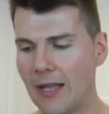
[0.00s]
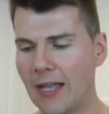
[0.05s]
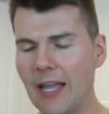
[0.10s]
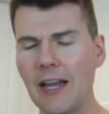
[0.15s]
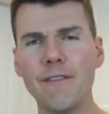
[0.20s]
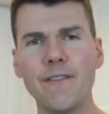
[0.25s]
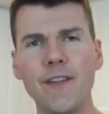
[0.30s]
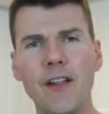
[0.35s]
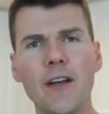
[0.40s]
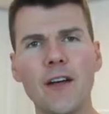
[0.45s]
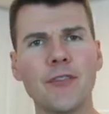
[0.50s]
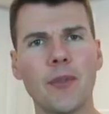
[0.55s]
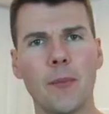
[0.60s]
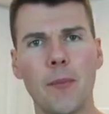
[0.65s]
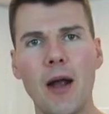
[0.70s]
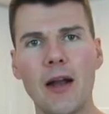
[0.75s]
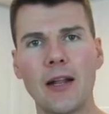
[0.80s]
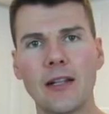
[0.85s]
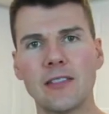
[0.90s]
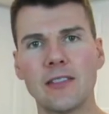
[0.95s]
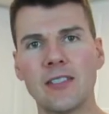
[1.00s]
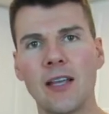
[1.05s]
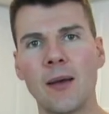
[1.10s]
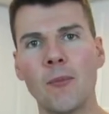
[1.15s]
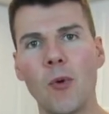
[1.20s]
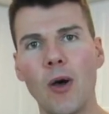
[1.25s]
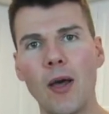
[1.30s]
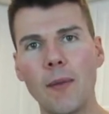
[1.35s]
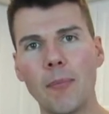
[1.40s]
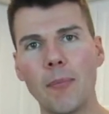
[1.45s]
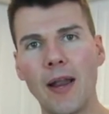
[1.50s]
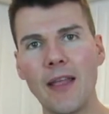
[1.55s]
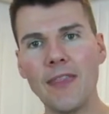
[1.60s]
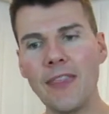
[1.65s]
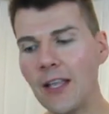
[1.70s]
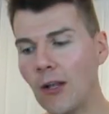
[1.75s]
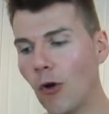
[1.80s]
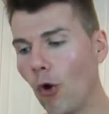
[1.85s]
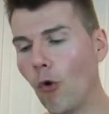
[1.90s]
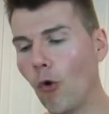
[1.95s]
Kind of fell off the market somewhat, but I
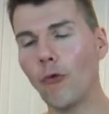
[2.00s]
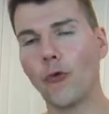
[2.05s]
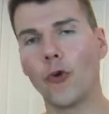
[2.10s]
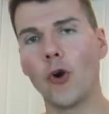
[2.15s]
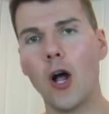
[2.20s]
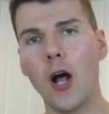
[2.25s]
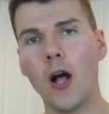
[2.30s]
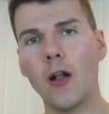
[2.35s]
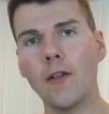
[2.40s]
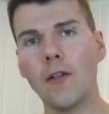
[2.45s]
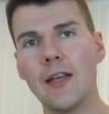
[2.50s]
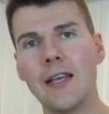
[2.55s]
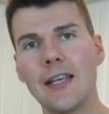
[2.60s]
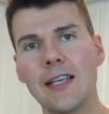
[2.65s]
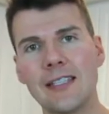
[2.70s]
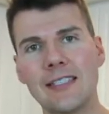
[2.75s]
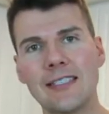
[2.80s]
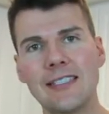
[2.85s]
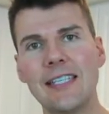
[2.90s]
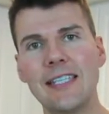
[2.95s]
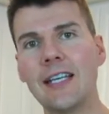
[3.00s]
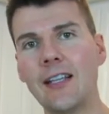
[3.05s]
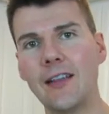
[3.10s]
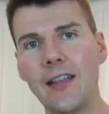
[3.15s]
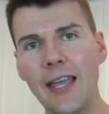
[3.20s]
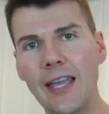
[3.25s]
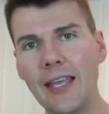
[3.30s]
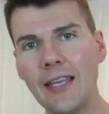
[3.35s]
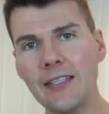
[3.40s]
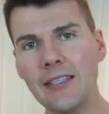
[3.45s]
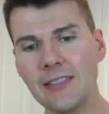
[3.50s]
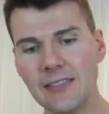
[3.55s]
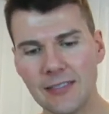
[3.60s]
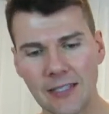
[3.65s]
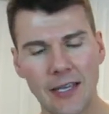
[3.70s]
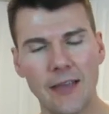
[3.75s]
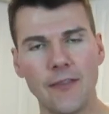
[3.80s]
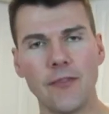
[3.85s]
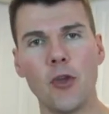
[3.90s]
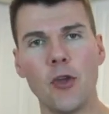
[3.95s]
think overall,
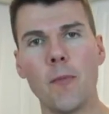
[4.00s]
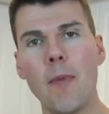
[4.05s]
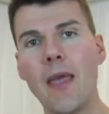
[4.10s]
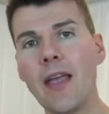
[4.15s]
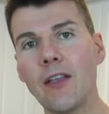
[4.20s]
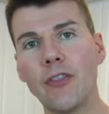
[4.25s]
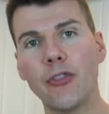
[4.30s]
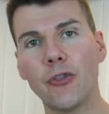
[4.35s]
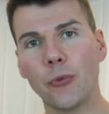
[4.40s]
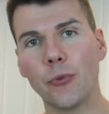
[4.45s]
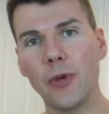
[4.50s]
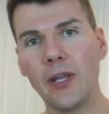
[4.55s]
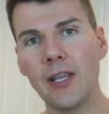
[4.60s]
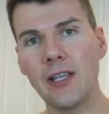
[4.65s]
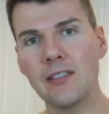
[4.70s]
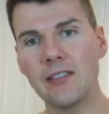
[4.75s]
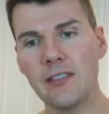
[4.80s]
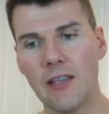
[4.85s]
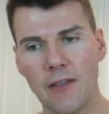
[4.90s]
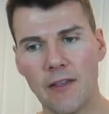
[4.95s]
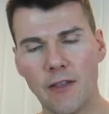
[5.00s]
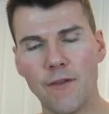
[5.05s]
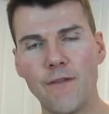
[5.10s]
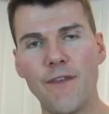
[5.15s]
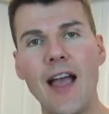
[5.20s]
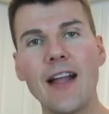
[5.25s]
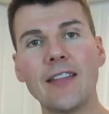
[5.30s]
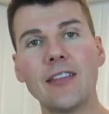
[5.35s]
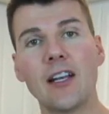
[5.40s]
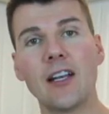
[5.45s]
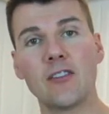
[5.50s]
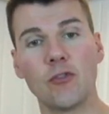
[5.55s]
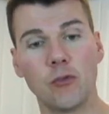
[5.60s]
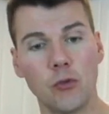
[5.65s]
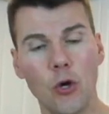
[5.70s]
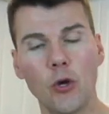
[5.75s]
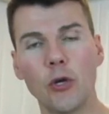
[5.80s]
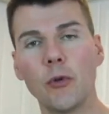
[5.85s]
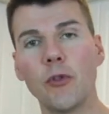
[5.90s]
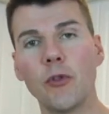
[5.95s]
CLAs, the omega-3s, the fact that it's
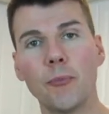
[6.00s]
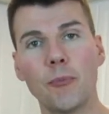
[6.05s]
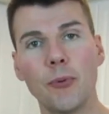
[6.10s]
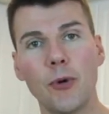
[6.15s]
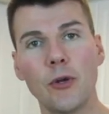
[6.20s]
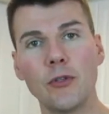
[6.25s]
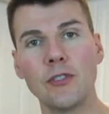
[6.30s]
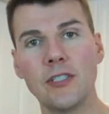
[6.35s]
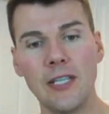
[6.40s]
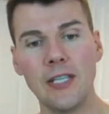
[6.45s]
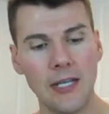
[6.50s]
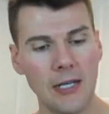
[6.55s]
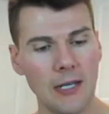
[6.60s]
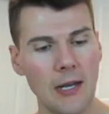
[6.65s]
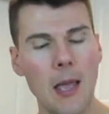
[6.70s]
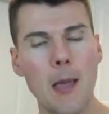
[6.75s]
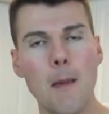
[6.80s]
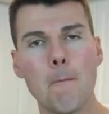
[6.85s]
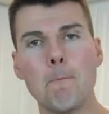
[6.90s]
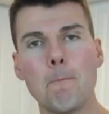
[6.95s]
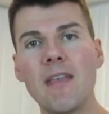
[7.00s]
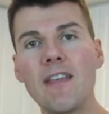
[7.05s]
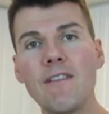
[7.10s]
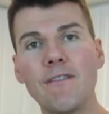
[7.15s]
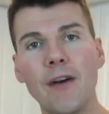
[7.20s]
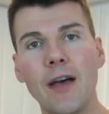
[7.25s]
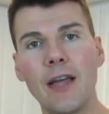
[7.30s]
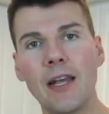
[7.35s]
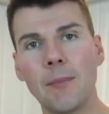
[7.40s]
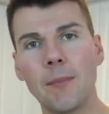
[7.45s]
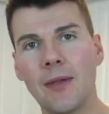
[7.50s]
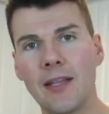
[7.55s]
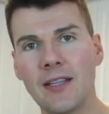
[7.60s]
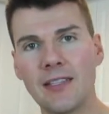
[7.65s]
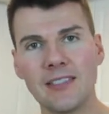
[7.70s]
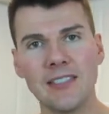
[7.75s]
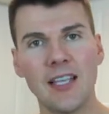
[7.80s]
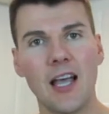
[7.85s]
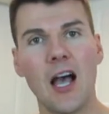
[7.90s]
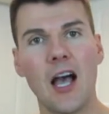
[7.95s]
loaded with protein, B
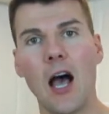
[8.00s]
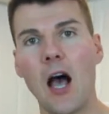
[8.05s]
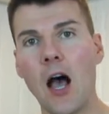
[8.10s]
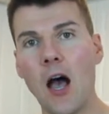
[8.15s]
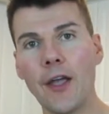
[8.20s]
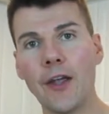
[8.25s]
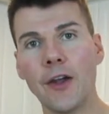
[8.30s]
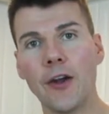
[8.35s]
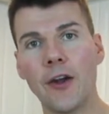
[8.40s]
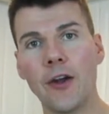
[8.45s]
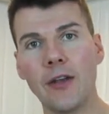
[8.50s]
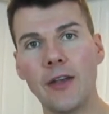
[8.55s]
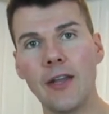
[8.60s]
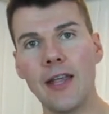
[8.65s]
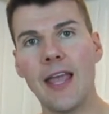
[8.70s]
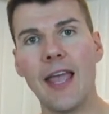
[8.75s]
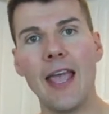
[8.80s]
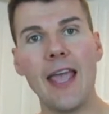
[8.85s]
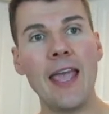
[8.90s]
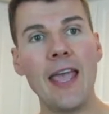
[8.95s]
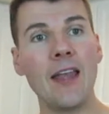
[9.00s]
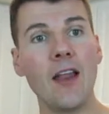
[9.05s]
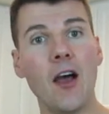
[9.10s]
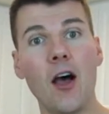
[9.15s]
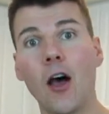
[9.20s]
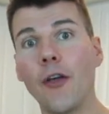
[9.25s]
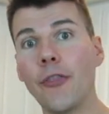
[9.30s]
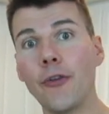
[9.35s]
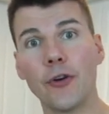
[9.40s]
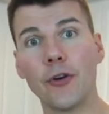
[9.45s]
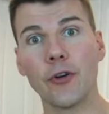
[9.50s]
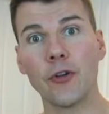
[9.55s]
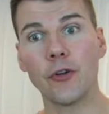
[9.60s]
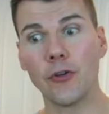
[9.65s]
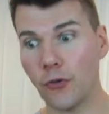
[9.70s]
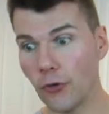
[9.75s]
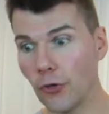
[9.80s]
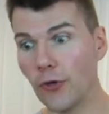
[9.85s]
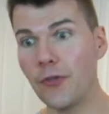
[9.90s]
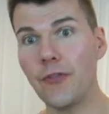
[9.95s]
vitamins, iron, and other
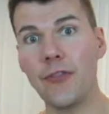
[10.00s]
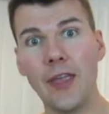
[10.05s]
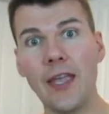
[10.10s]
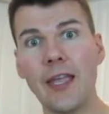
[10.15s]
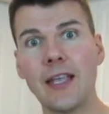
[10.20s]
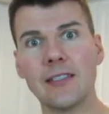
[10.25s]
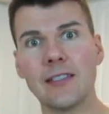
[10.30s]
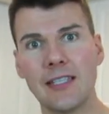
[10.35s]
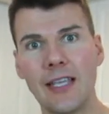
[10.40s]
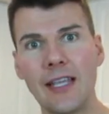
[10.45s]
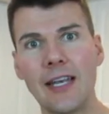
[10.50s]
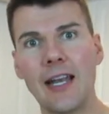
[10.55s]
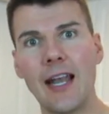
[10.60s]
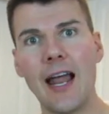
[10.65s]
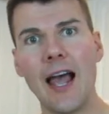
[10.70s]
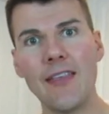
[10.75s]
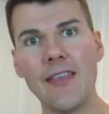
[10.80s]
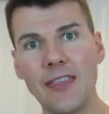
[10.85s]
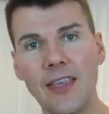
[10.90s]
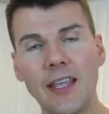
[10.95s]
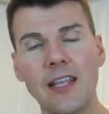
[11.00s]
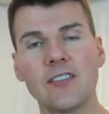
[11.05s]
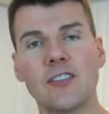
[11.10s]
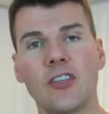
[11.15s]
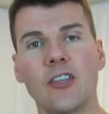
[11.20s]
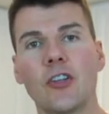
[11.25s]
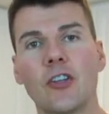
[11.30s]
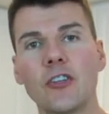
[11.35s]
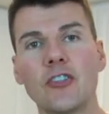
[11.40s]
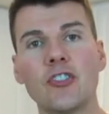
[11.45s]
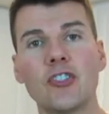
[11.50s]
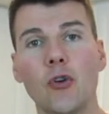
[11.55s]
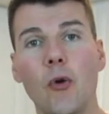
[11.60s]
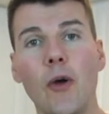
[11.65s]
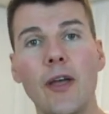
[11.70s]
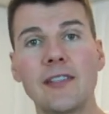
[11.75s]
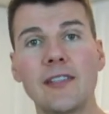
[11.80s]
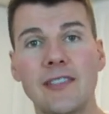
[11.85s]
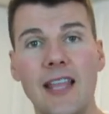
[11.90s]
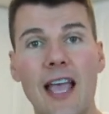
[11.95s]
good things in it, I think is a good
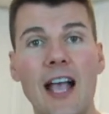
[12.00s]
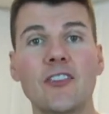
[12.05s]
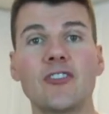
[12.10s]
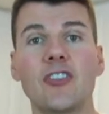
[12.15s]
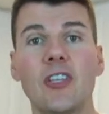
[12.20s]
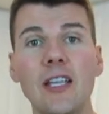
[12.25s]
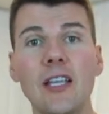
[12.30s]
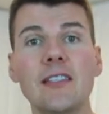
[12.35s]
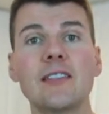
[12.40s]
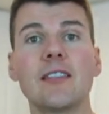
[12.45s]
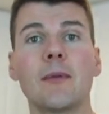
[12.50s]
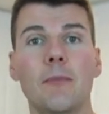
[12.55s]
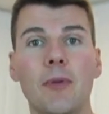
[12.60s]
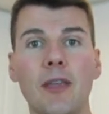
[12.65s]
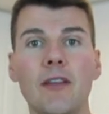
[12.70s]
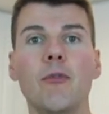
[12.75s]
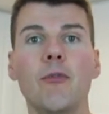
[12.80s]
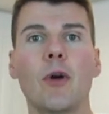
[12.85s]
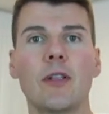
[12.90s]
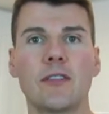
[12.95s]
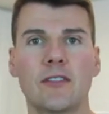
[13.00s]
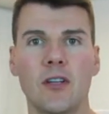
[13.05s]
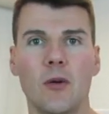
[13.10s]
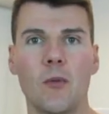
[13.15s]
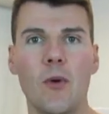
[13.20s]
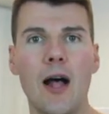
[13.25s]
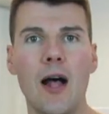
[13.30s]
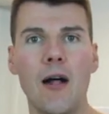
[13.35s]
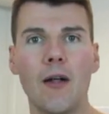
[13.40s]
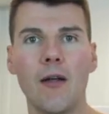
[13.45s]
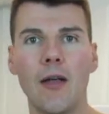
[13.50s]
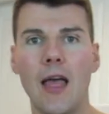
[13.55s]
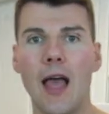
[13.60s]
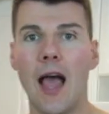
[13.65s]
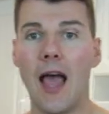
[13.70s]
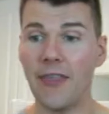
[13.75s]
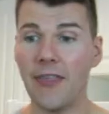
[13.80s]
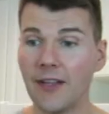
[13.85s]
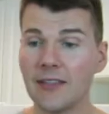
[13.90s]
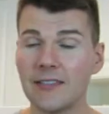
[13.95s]
choice to actually eat some beef once in a while.
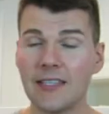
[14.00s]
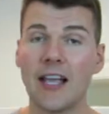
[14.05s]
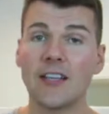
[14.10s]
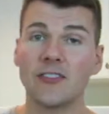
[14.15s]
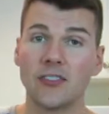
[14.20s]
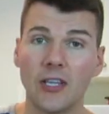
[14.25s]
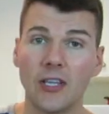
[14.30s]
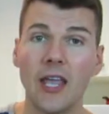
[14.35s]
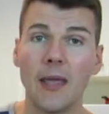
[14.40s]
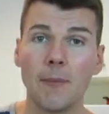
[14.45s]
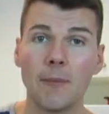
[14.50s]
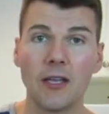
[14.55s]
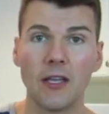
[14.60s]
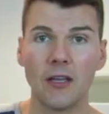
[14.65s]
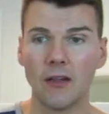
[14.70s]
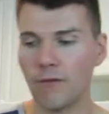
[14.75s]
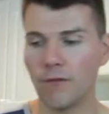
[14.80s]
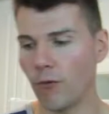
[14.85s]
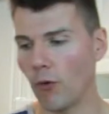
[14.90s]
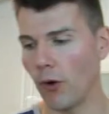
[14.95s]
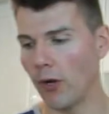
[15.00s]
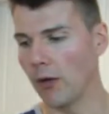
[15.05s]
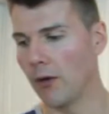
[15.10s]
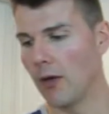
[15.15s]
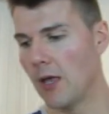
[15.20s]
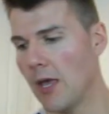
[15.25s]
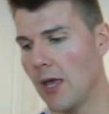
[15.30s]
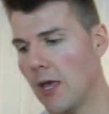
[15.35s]
I think it actually can be good for you.